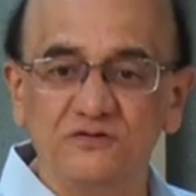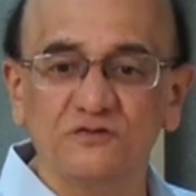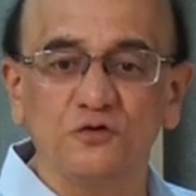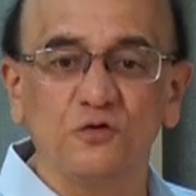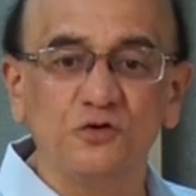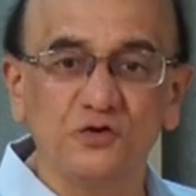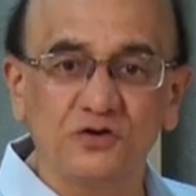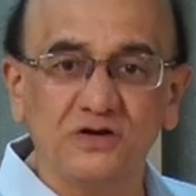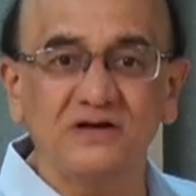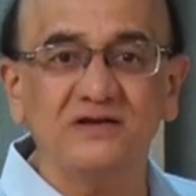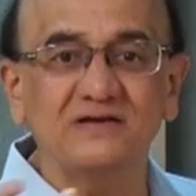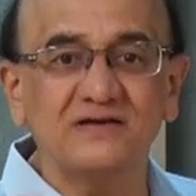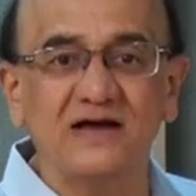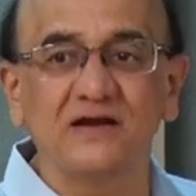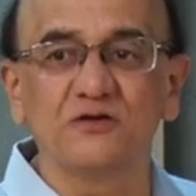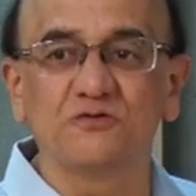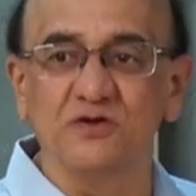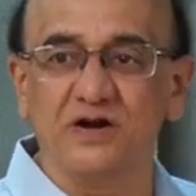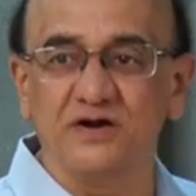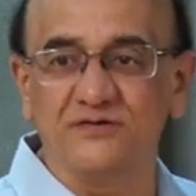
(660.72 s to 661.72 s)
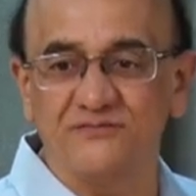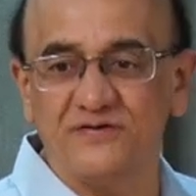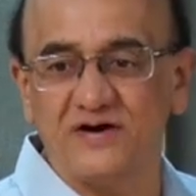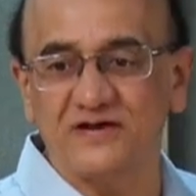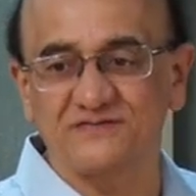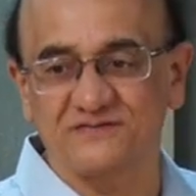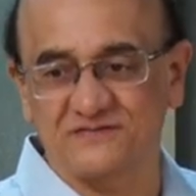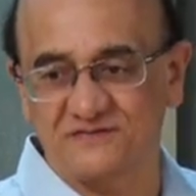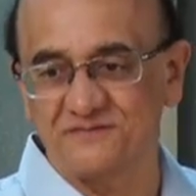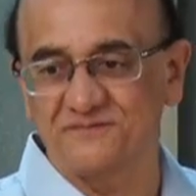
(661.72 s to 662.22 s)
so you can calculate
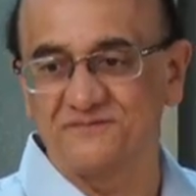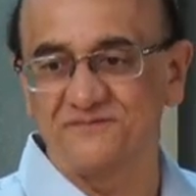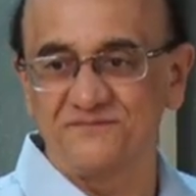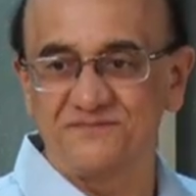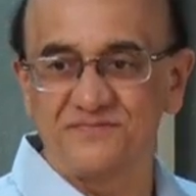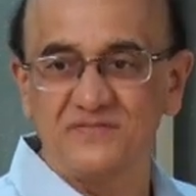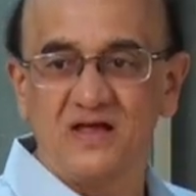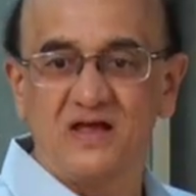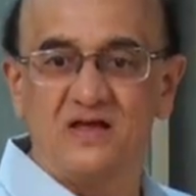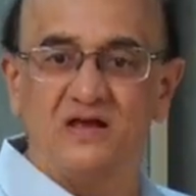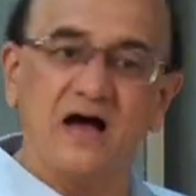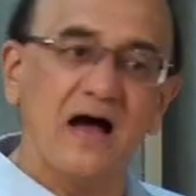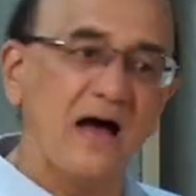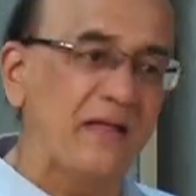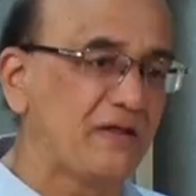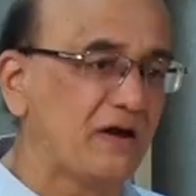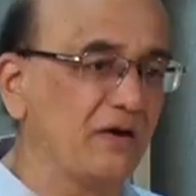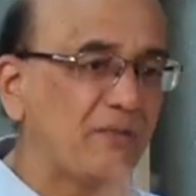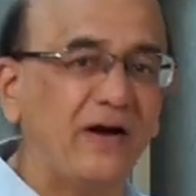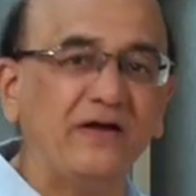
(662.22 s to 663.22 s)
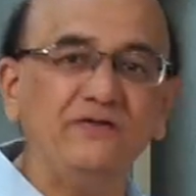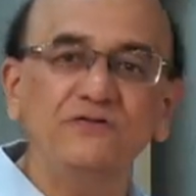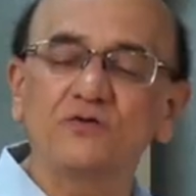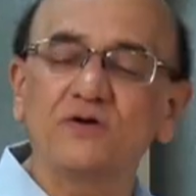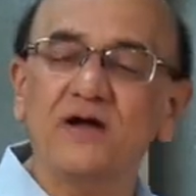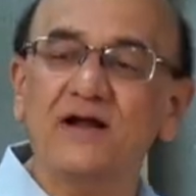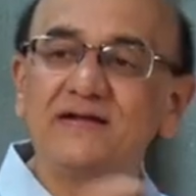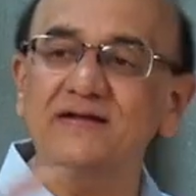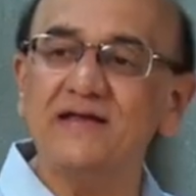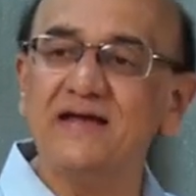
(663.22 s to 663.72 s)
fast. Otherwise, you
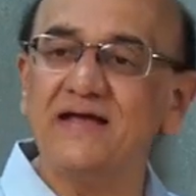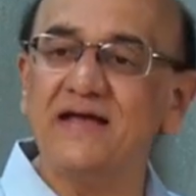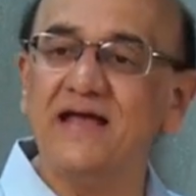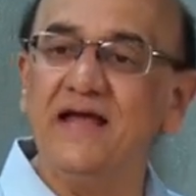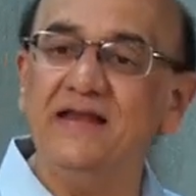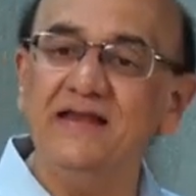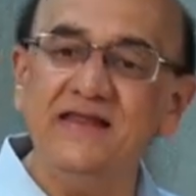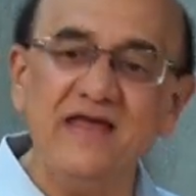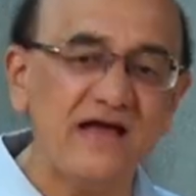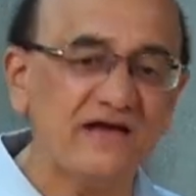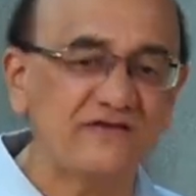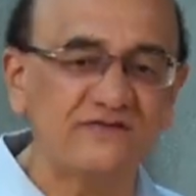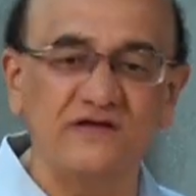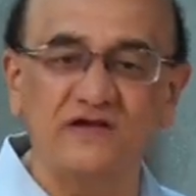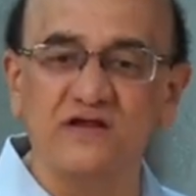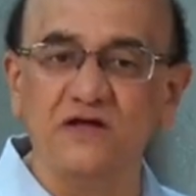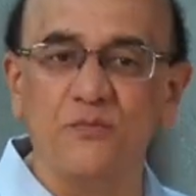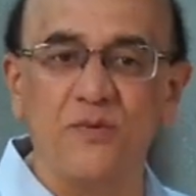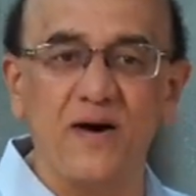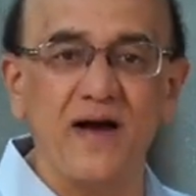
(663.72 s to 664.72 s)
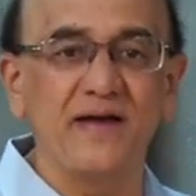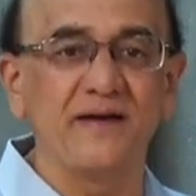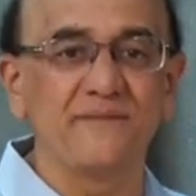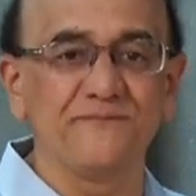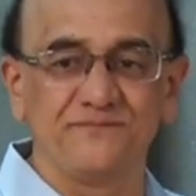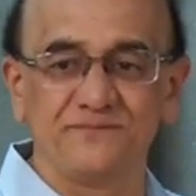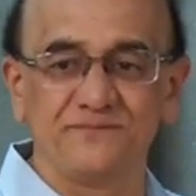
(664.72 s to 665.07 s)
can take any x, any y.